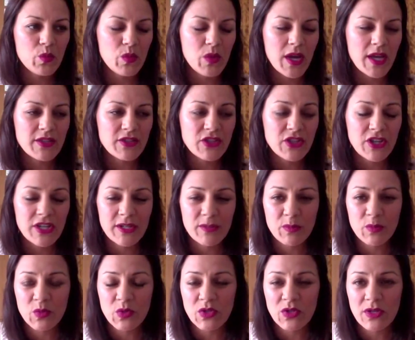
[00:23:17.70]
started
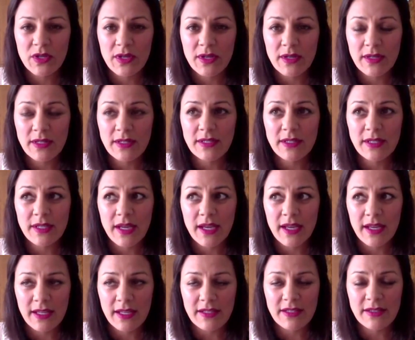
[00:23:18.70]

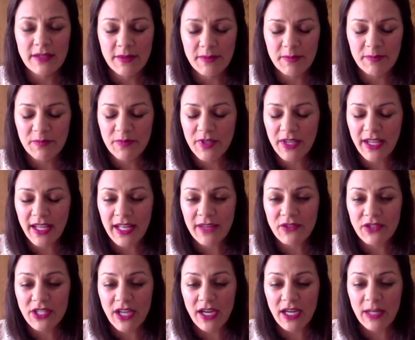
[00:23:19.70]
I can't
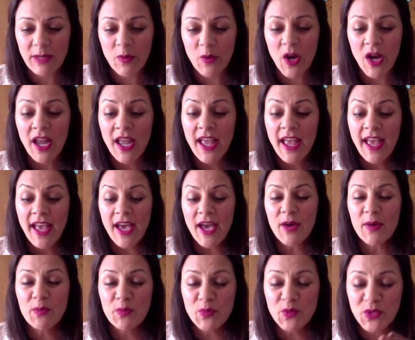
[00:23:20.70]
even talk anymore,
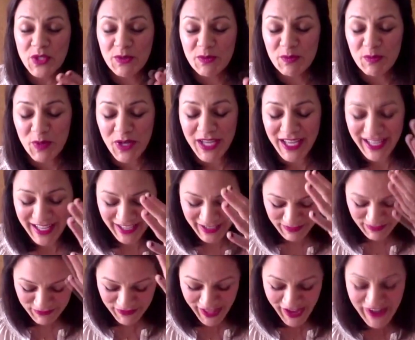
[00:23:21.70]
but
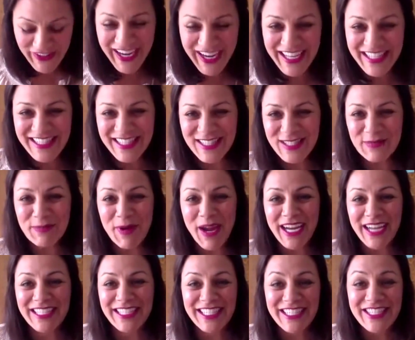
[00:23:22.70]
Flower Essence
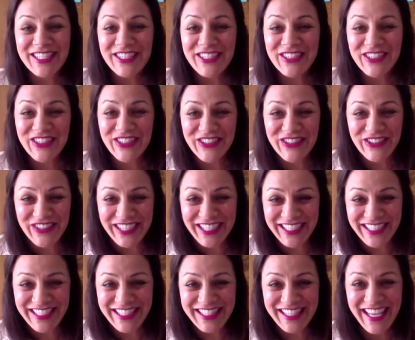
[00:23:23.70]
practitioner
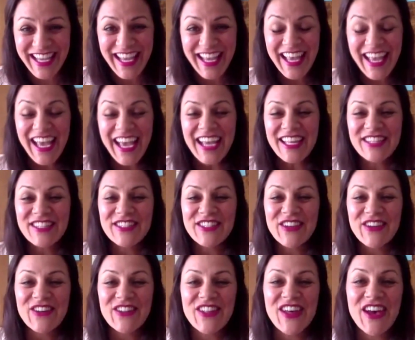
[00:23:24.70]
course. Mm-hmm. And so
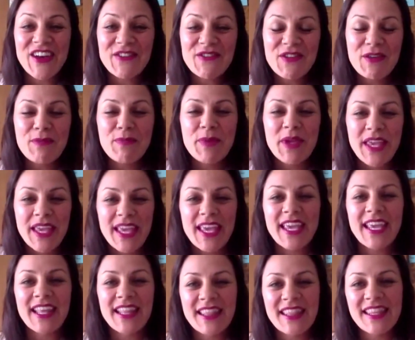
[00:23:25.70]
along with being
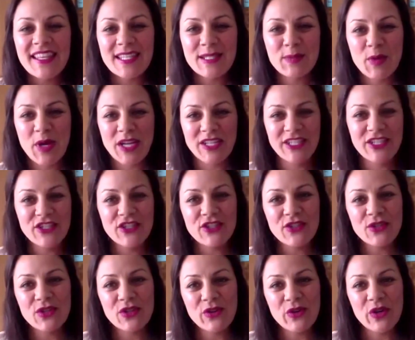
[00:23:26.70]
in this
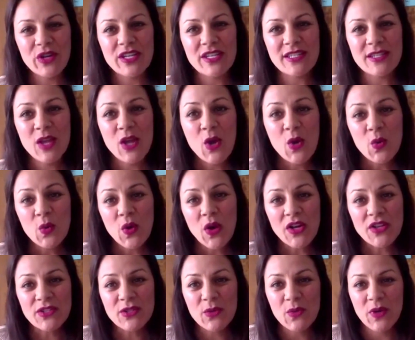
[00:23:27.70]
practitioner course, we're
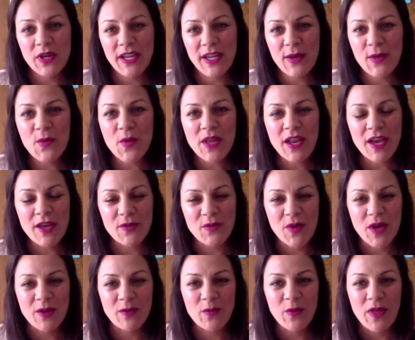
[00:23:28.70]
also working
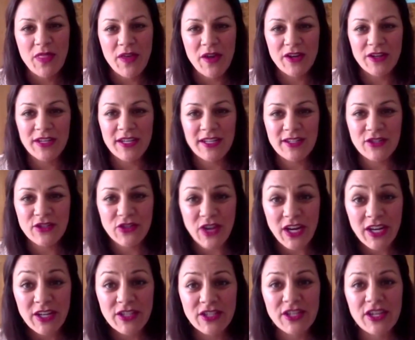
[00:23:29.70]
one-on-one with our
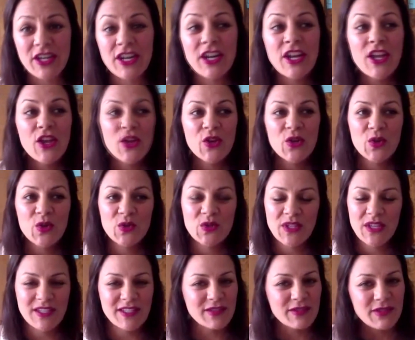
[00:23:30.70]
instructor, who's
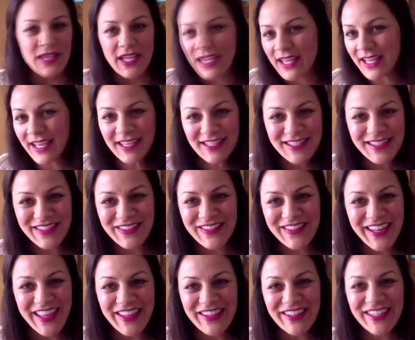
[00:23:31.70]
also taking us through
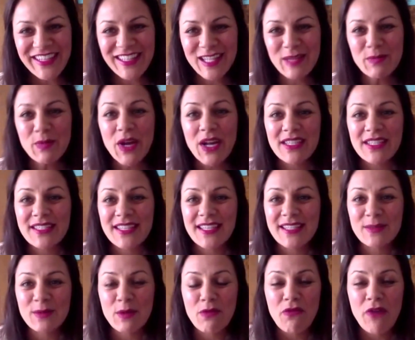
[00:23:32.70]
another healing process
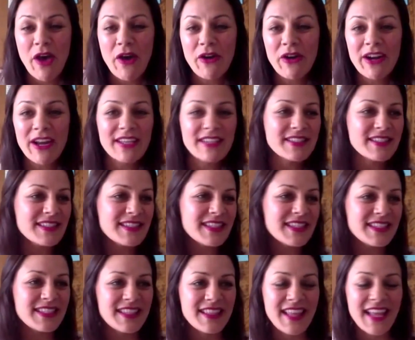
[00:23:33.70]
with flower
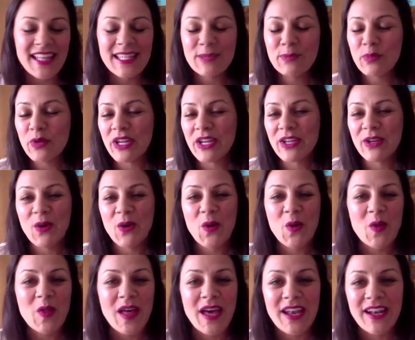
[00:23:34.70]
essences, and that's bringing a whole
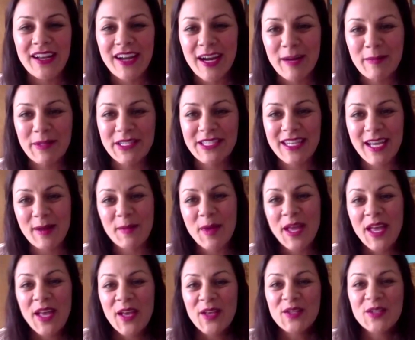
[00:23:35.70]
lot of garbage up.
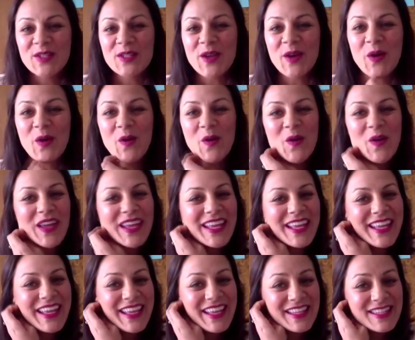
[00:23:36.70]
So
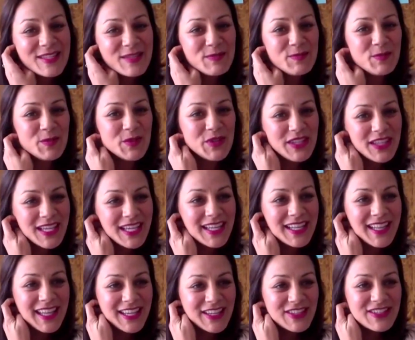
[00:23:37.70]
it's
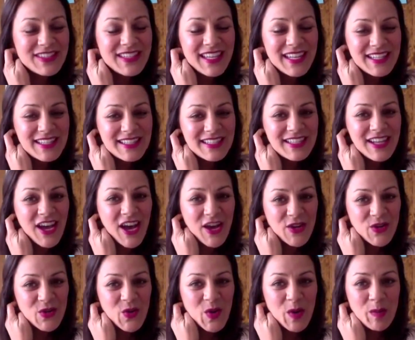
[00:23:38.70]
really, like you said, it's an
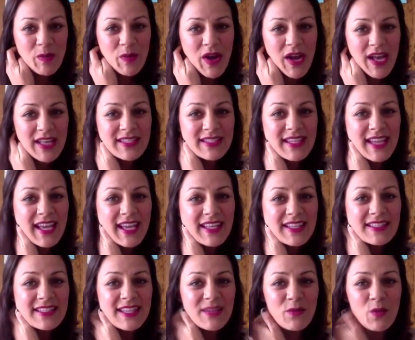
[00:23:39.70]
ongoing process,
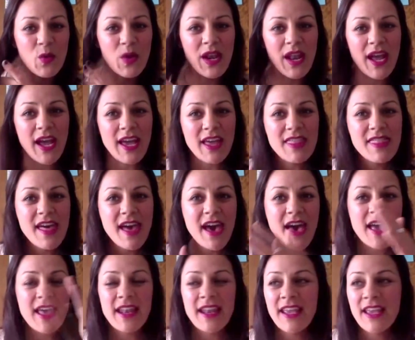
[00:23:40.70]
and what I
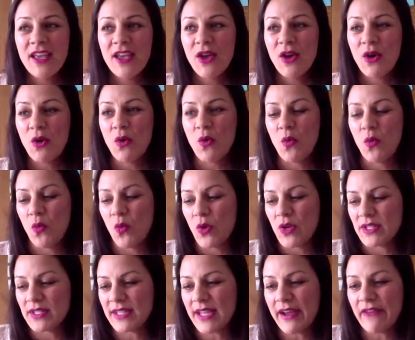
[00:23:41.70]
thought
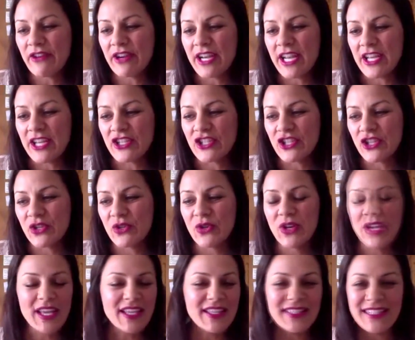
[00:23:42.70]
was never an issue
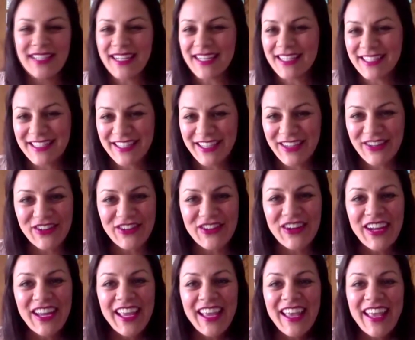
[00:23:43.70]
is an issue,
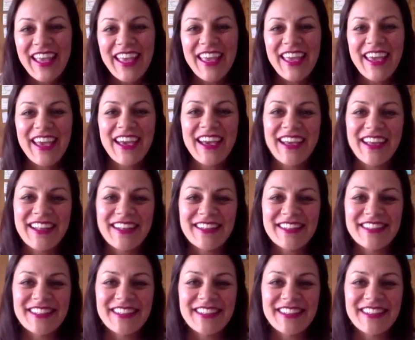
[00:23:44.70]
and